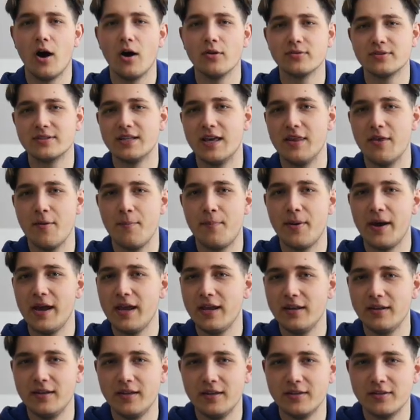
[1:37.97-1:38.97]
I would say that
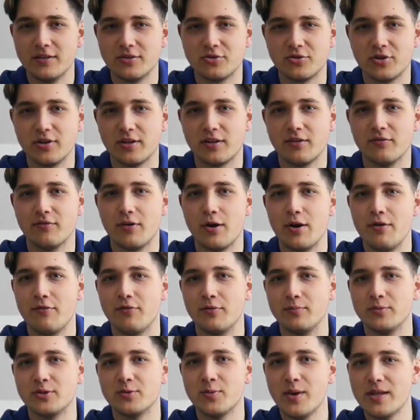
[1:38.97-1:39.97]
pay in the industry can vary
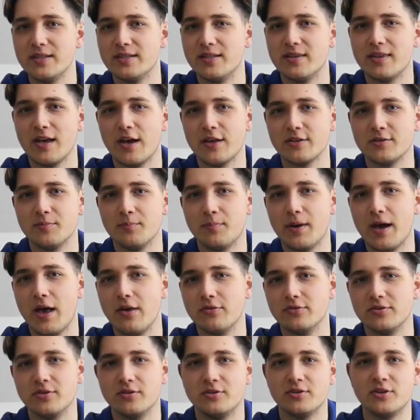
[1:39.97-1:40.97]
from
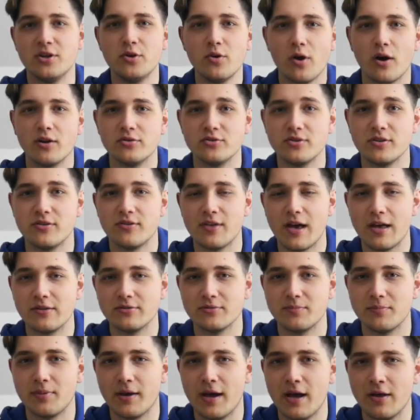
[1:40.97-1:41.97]
£20,000 to
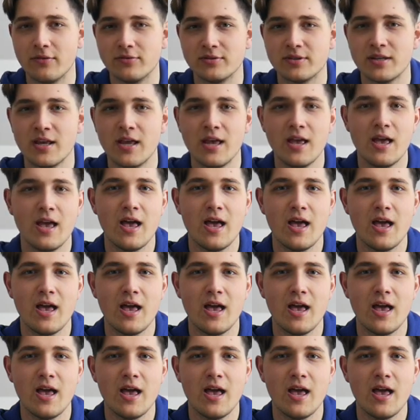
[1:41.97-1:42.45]
£200,000,